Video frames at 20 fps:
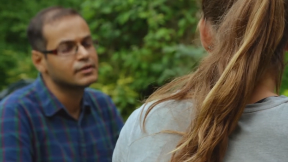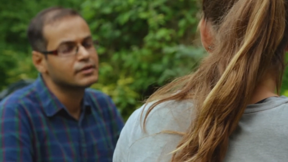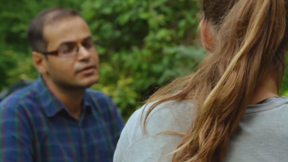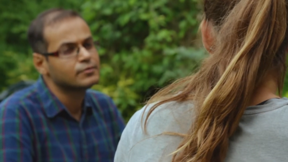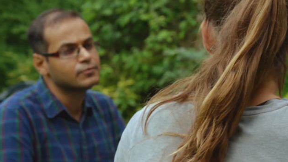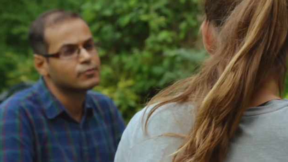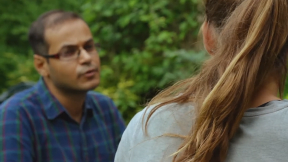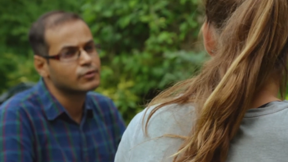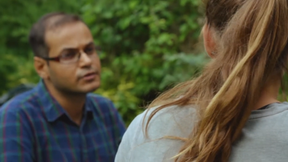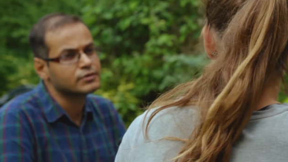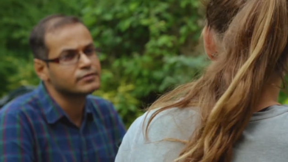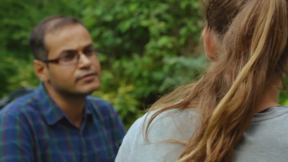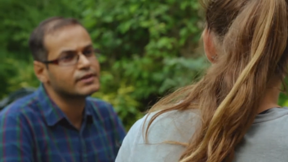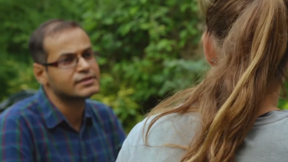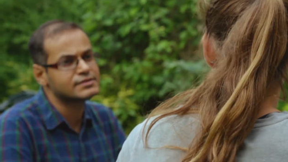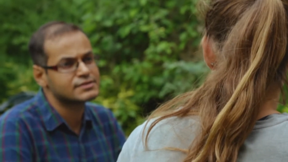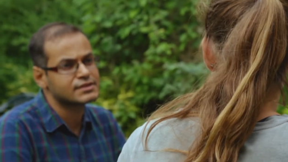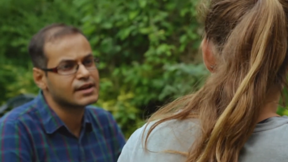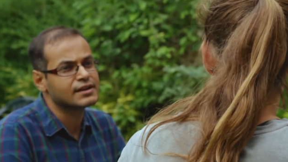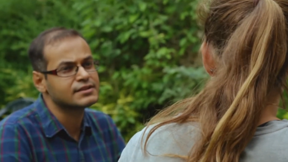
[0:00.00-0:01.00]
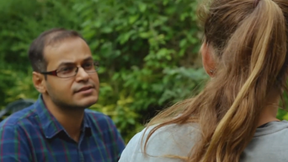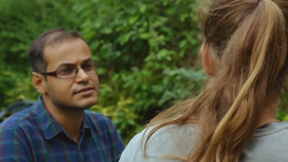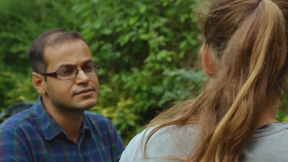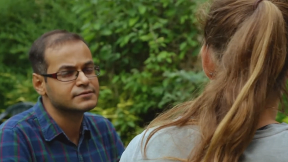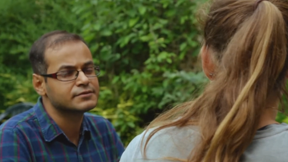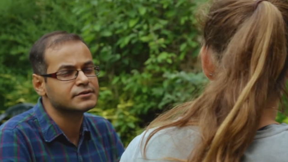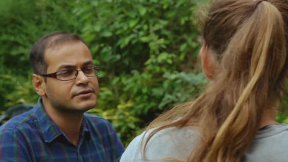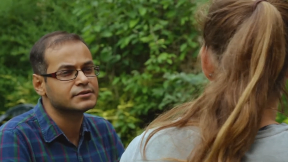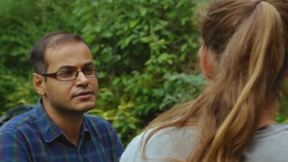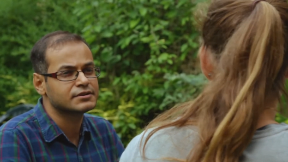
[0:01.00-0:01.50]
So I'm taking a
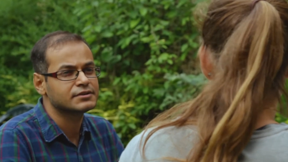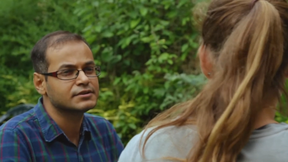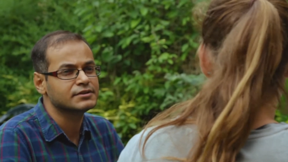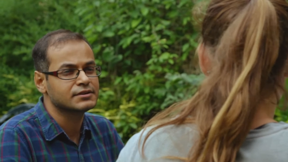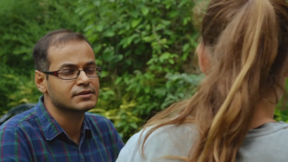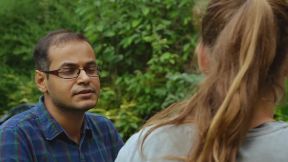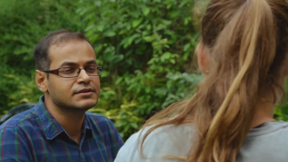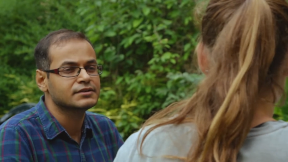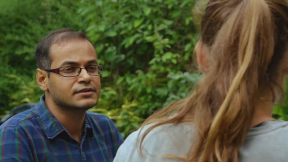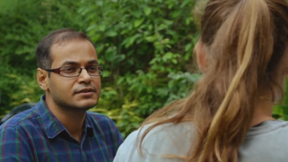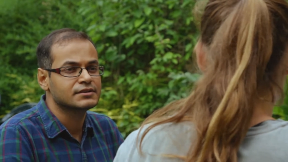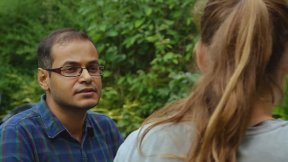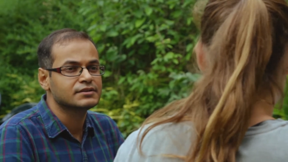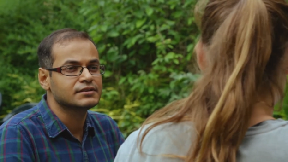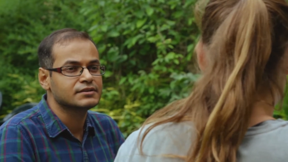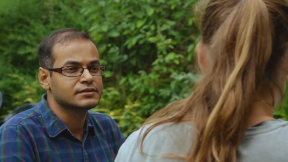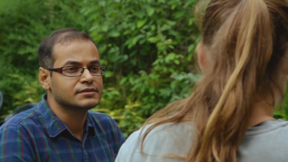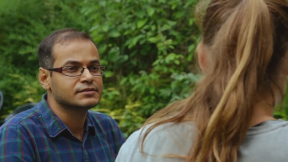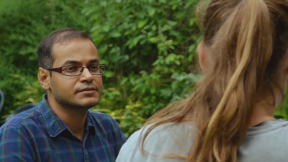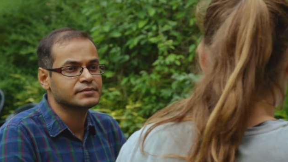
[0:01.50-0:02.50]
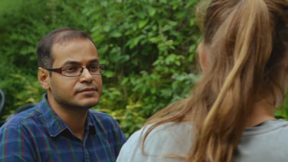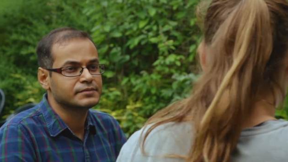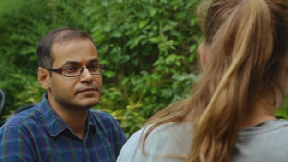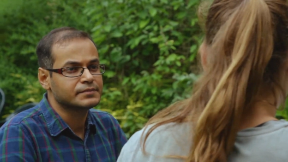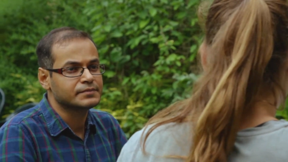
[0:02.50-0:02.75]
course which is